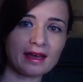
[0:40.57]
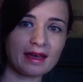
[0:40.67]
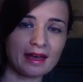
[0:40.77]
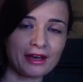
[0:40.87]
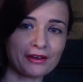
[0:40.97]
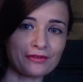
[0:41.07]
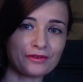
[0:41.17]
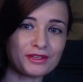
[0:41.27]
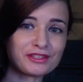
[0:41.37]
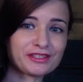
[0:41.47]
I have
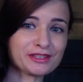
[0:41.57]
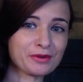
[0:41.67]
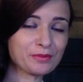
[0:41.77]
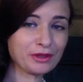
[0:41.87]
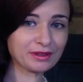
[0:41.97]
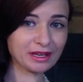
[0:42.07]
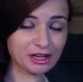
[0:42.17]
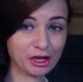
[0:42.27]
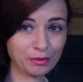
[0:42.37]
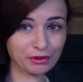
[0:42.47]
a
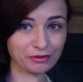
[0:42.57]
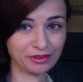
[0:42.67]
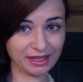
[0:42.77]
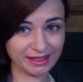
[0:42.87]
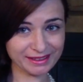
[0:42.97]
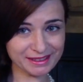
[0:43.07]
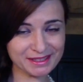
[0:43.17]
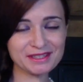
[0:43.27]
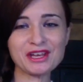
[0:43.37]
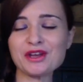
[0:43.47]
couple of things